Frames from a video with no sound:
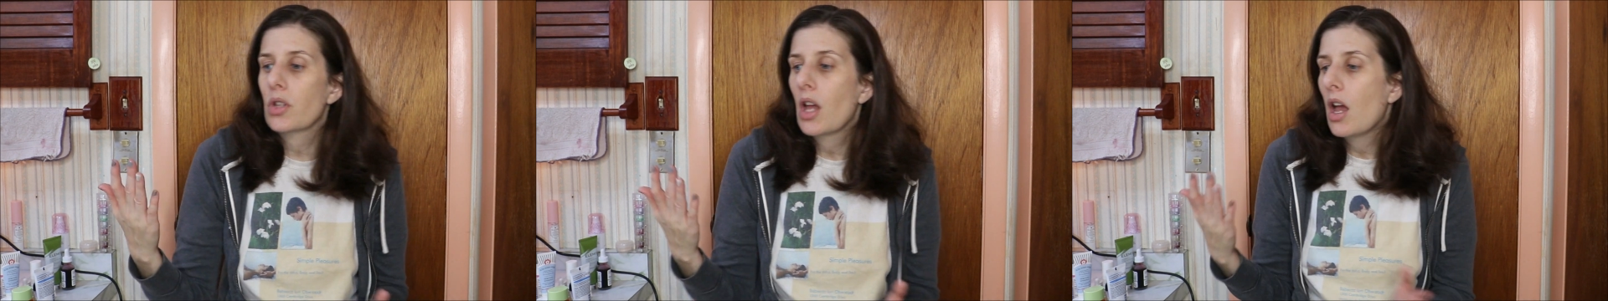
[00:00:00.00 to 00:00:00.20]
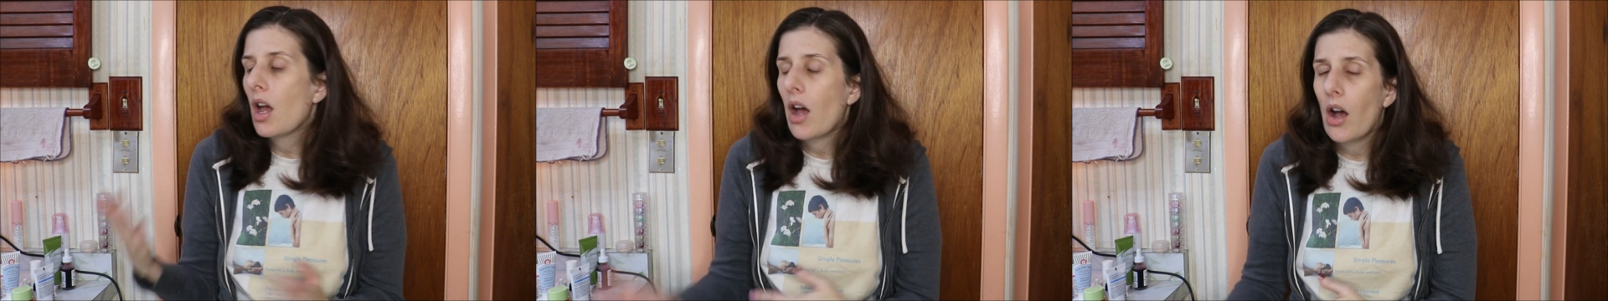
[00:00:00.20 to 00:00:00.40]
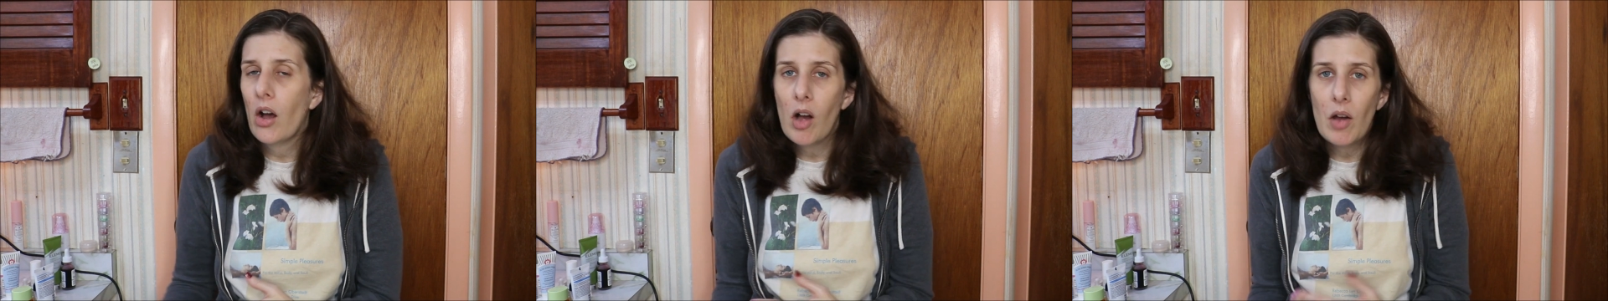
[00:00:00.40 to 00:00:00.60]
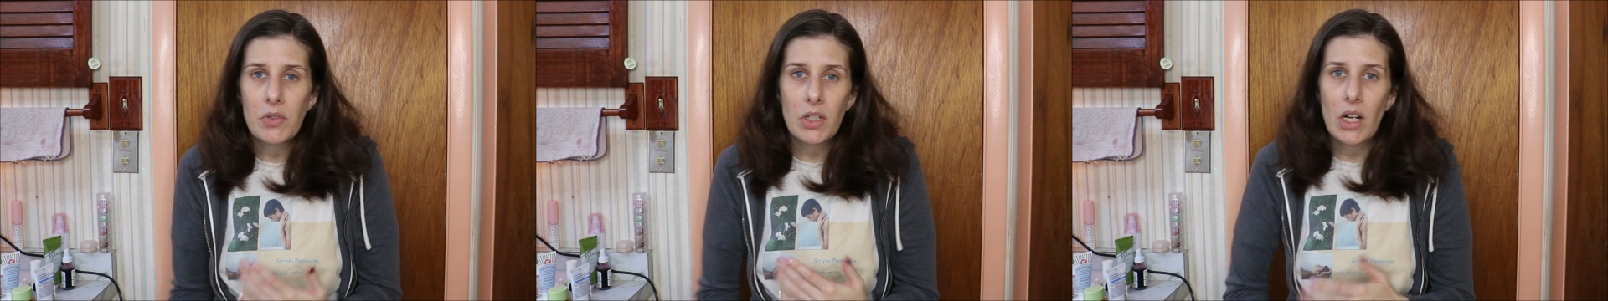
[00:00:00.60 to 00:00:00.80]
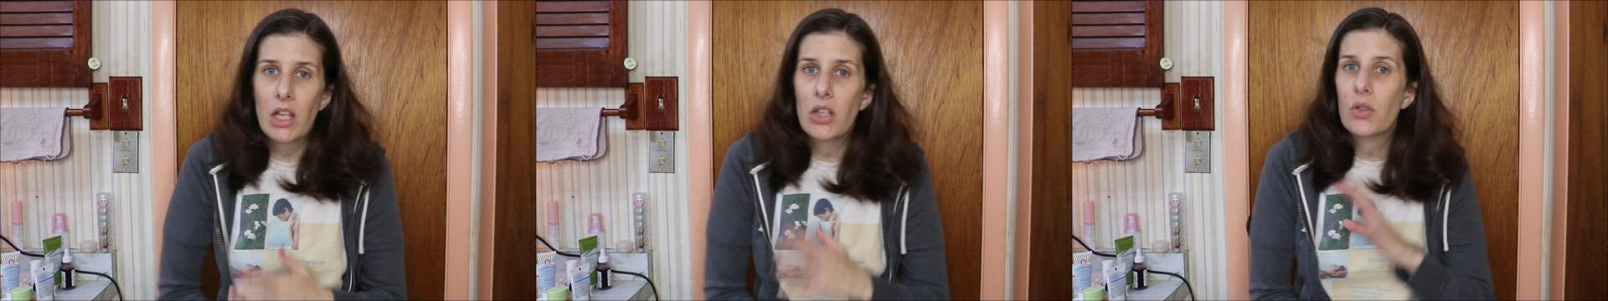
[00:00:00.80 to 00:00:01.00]
how often I
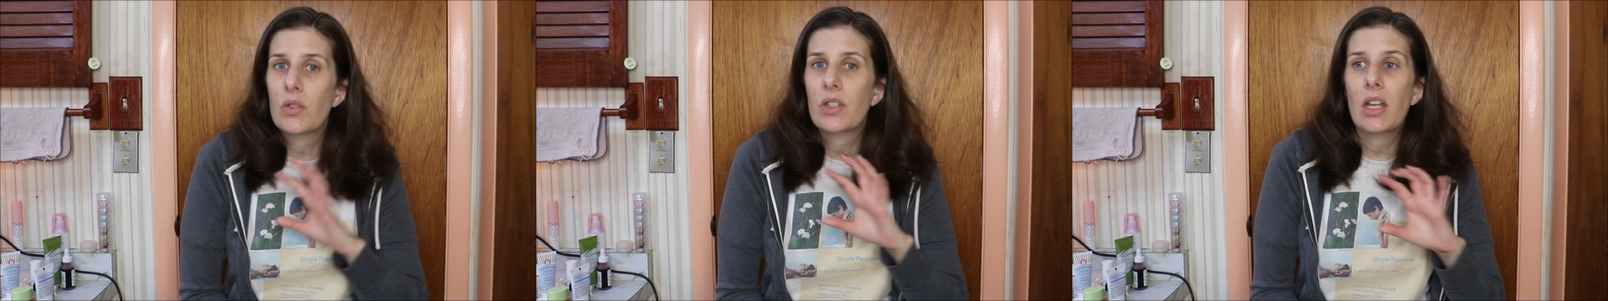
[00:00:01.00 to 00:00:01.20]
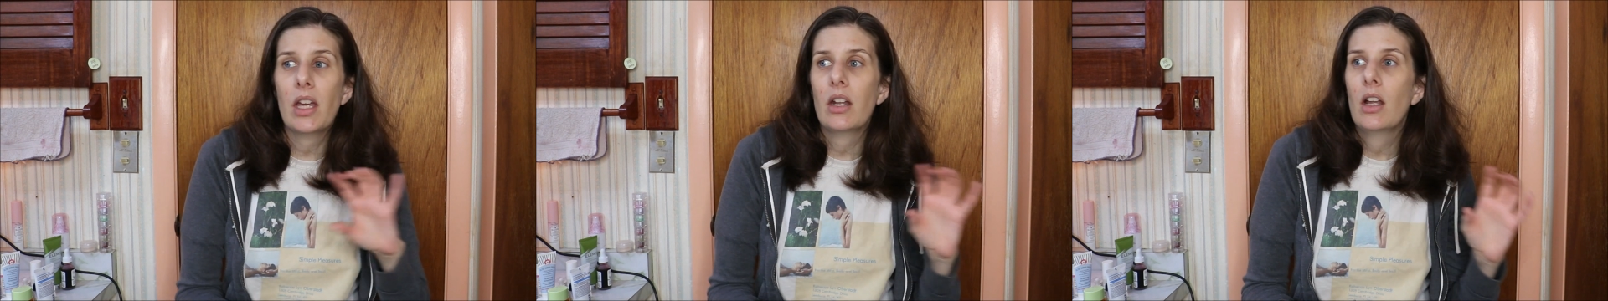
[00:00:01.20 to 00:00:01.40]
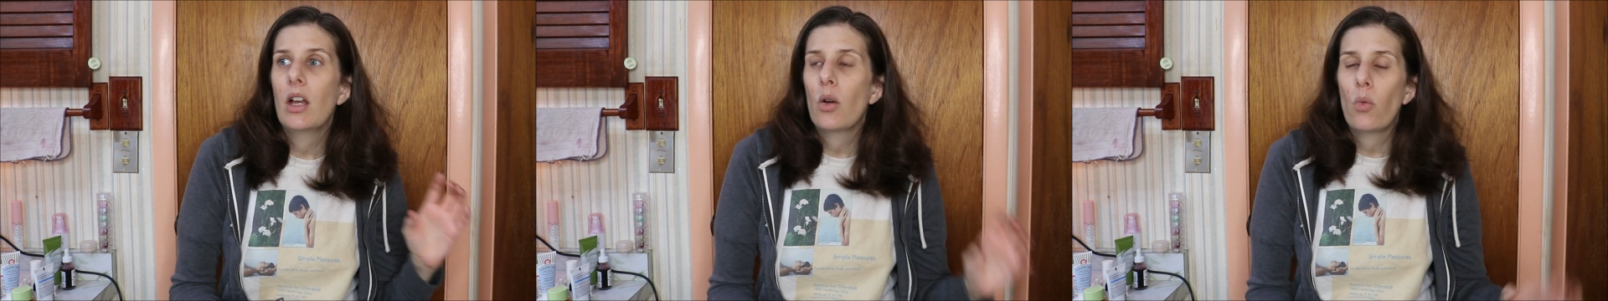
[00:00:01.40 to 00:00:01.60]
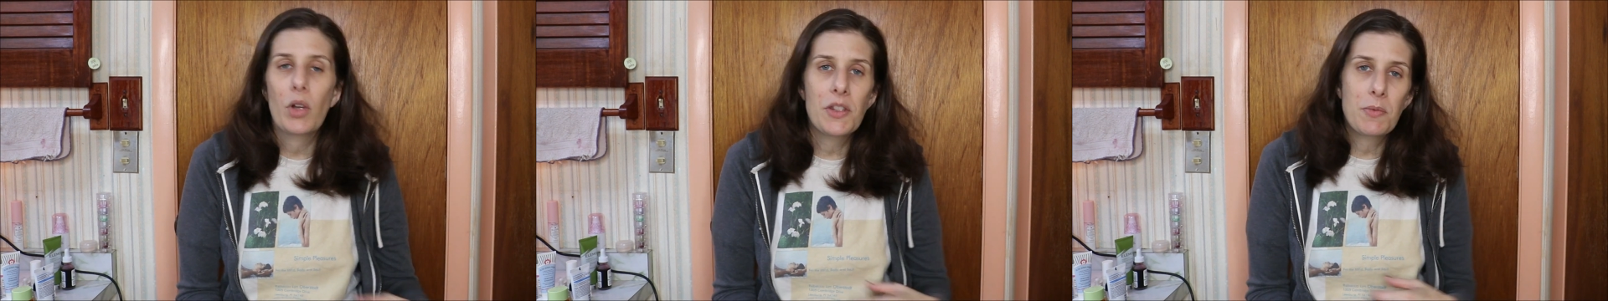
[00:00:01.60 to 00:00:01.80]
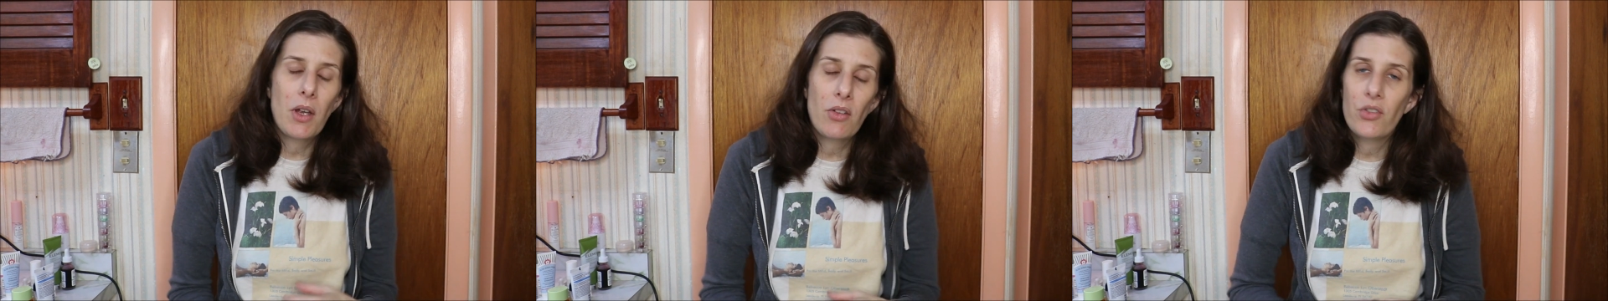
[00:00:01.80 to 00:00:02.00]
use it, what's
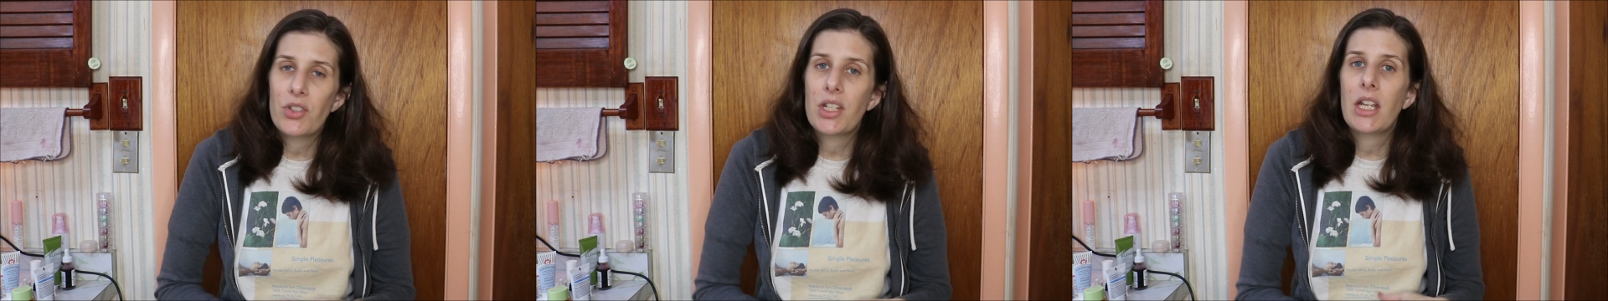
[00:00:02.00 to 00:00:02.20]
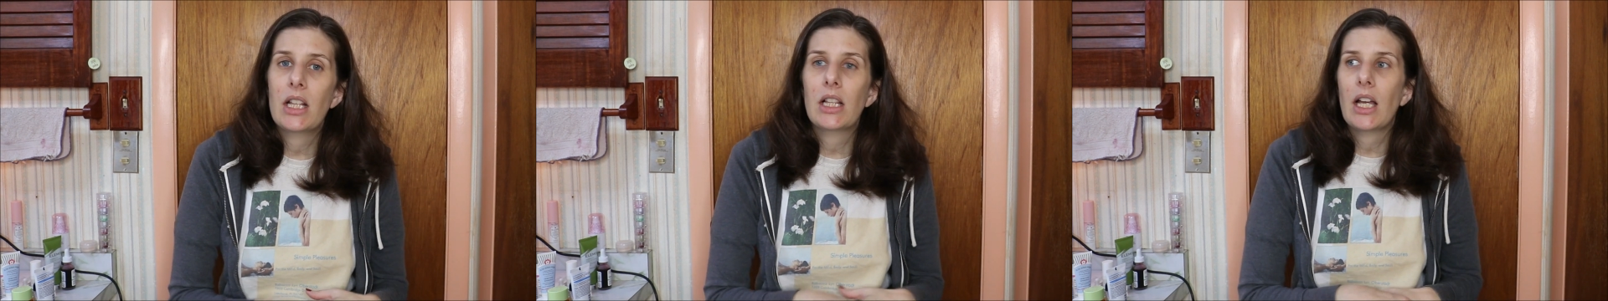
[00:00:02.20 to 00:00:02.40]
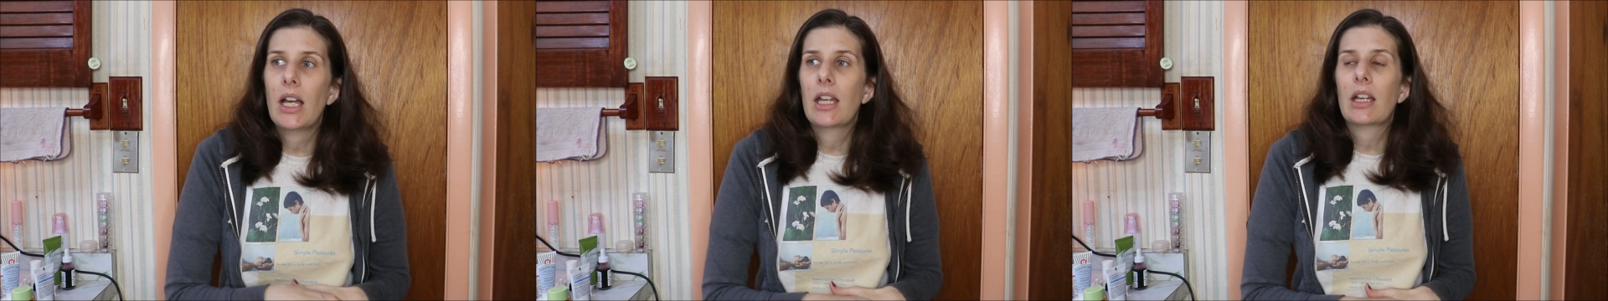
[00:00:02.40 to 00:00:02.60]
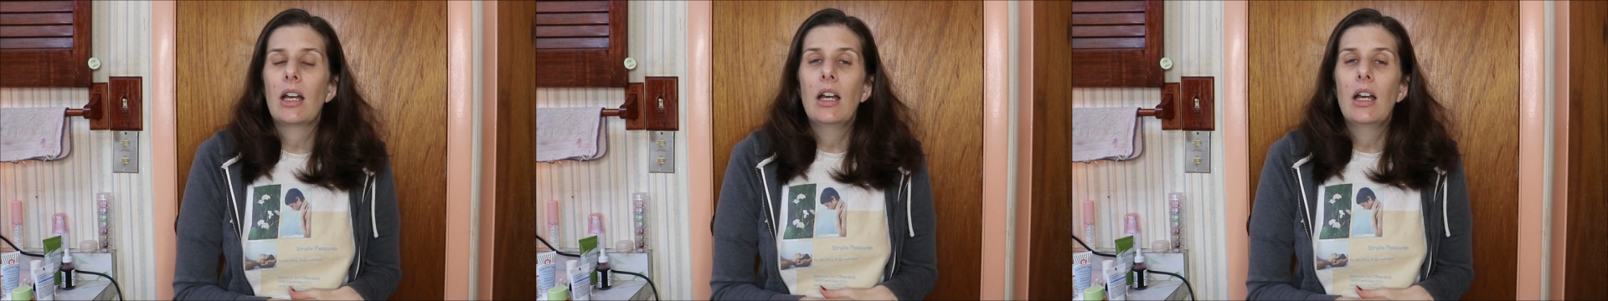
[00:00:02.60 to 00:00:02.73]
my routine like.